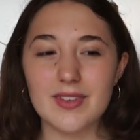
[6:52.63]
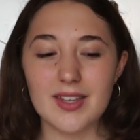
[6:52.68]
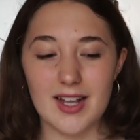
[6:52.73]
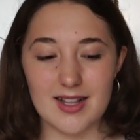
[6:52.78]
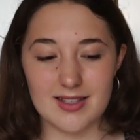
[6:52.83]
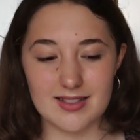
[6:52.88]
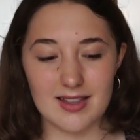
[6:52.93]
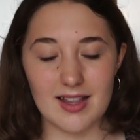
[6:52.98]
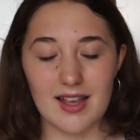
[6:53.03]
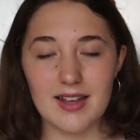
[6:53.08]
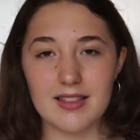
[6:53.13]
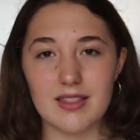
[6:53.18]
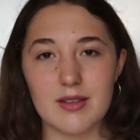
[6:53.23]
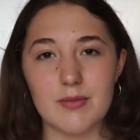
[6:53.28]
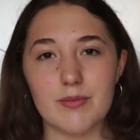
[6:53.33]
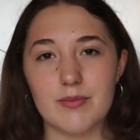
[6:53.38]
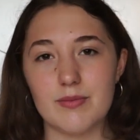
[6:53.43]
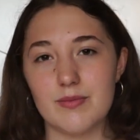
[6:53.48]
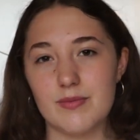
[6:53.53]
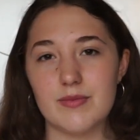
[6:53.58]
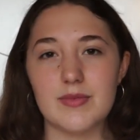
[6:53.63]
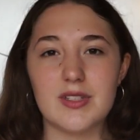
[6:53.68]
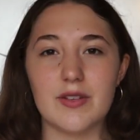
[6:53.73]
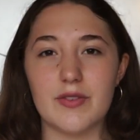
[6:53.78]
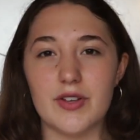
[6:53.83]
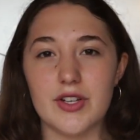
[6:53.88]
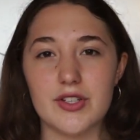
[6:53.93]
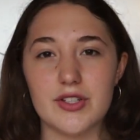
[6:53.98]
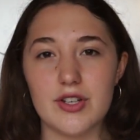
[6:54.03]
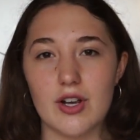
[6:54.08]
the
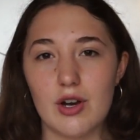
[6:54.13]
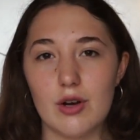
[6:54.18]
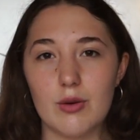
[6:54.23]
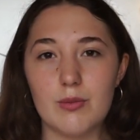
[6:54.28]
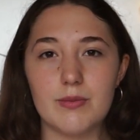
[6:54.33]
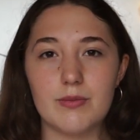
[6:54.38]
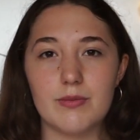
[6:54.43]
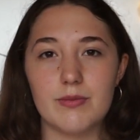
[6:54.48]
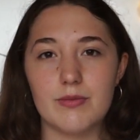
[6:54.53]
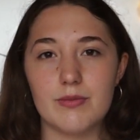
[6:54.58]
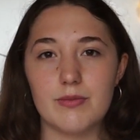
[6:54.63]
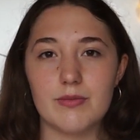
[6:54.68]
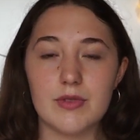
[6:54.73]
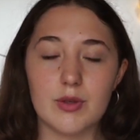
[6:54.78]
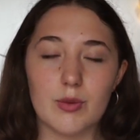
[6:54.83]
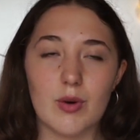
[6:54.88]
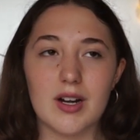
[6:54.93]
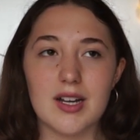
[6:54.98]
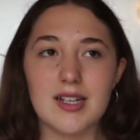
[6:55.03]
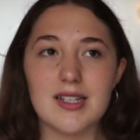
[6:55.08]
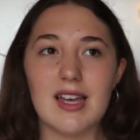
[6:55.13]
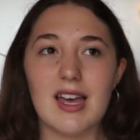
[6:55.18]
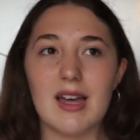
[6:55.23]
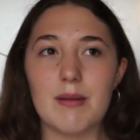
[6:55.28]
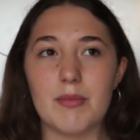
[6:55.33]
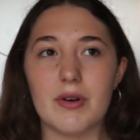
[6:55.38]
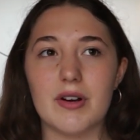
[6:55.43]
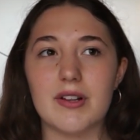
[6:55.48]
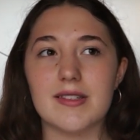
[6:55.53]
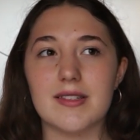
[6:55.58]
TV show The Walking
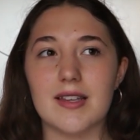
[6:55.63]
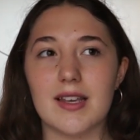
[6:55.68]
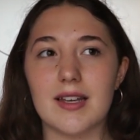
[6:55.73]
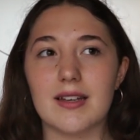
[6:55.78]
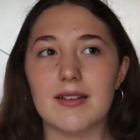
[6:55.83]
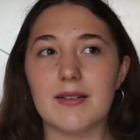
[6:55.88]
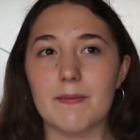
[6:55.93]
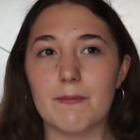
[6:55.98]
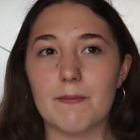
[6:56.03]
Dead, but it's like